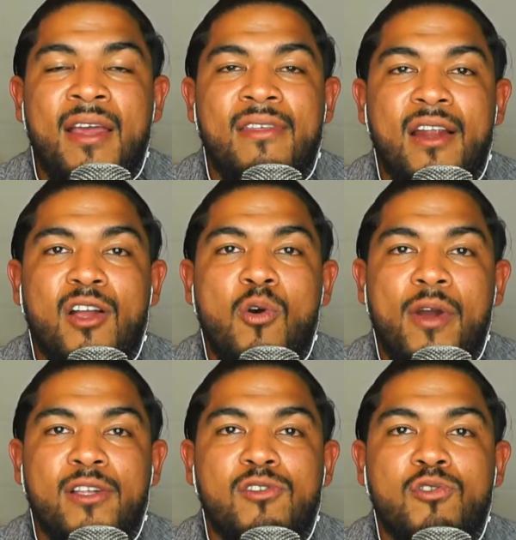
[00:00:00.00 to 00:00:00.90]
They're
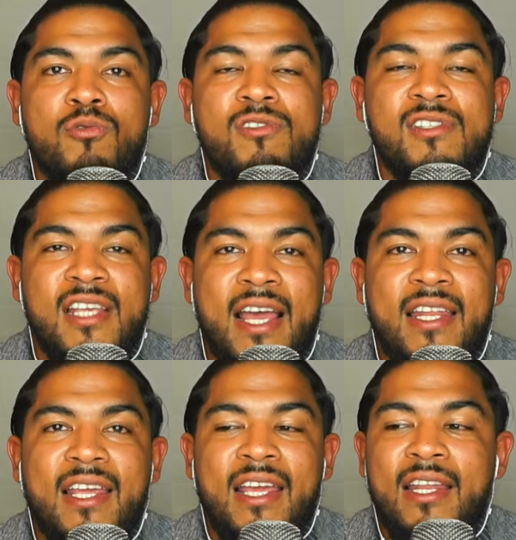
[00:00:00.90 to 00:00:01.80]
going to
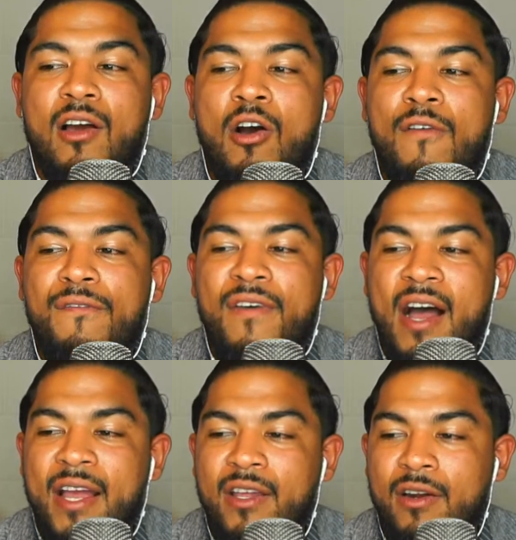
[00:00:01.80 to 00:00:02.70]
set it on
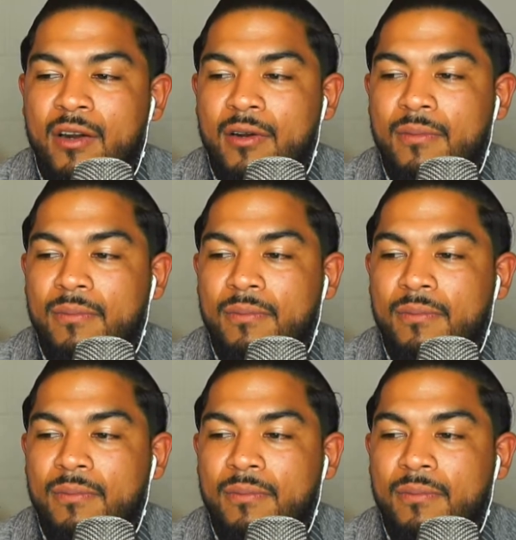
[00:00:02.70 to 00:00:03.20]
fire.